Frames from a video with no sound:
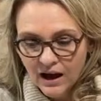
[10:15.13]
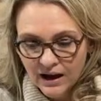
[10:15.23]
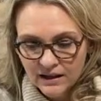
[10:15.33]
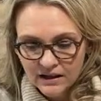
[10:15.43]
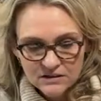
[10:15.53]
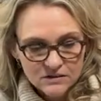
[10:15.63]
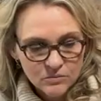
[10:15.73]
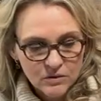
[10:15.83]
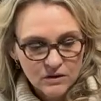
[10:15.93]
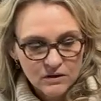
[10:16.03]
I like to
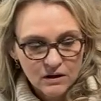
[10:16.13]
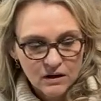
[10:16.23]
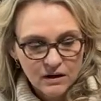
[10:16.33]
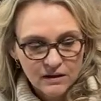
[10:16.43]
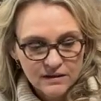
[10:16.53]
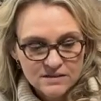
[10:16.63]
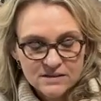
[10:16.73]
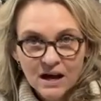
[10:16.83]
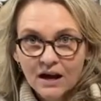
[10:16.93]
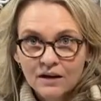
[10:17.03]
work on the
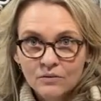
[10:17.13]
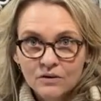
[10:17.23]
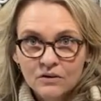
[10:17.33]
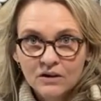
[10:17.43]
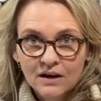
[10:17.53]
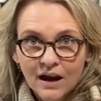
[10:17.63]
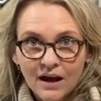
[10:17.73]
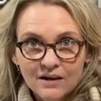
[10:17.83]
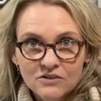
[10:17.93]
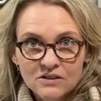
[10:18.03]
side where you can
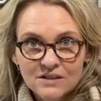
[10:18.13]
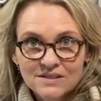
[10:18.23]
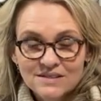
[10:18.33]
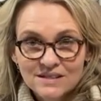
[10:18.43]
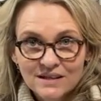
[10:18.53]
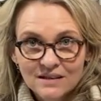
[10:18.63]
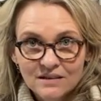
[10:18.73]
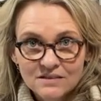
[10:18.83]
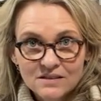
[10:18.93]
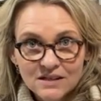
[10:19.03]
actually see
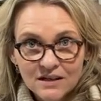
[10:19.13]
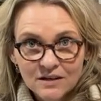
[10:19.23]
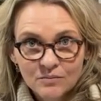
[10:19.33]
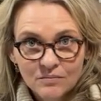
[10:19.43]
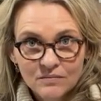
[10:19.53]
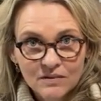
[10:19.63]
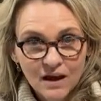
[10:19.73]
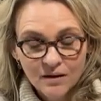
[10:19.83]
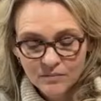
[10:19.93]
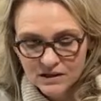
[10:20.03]
the seam.
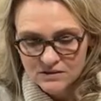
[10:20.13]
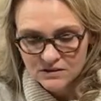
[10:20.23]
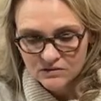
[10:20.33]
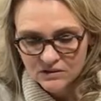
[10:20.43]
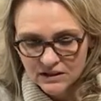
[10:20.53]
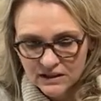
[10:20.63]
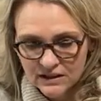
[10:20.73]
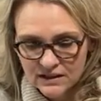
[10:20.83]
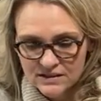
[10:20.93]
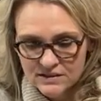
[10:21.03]
That makes it really
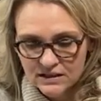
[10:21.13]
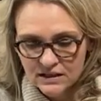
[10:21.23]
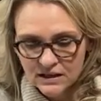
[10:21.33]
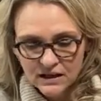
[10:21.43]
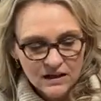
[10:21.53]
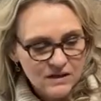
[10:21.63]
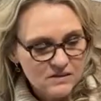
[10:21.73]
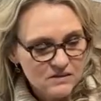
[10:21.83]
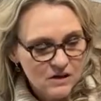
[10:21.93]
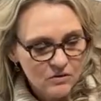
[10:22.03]
easy.
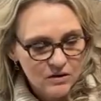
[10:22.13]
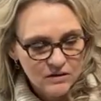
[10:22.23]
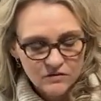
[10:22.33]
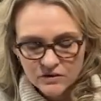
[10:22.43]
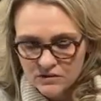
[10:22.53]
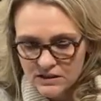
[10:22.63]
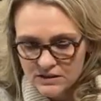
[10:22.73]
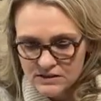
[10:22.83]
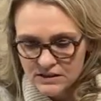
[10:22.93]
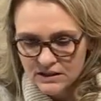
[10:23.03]
So if you
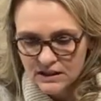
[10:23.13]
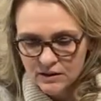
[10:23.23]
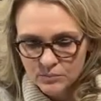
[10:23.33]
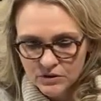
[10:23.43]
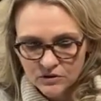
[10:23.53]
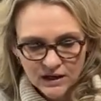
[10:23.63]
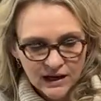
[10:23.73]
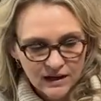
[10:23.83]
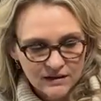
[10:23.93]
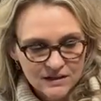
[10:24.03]
need to clip, you
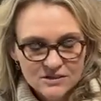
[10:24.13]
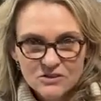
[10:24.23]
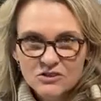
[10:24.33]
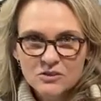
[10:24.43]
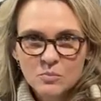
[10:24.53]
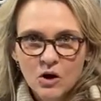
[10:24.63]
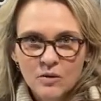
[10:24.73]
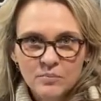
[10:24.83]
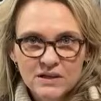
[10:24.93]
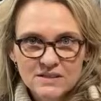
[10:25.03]
can. These are
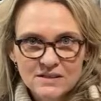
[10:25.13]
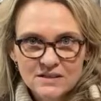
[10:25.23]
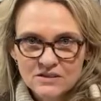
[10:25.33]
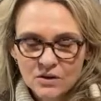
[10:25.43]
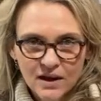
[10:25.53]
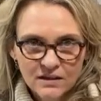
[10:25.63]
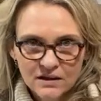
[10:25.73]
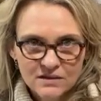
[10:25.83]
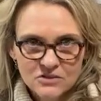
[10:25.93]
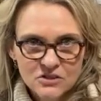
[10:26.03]
small pieces, so I
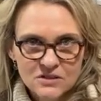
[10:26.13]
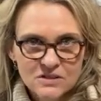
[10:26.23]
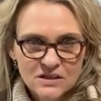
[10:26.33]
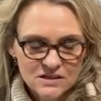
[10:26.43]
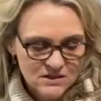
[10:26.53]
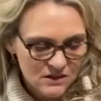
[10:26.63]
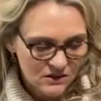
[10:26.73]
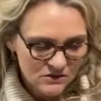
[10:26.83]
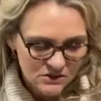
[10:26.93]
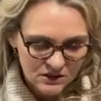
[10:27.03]
think it's just
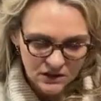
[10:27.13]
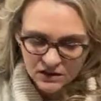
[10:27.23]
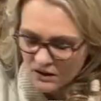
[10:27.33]
easier to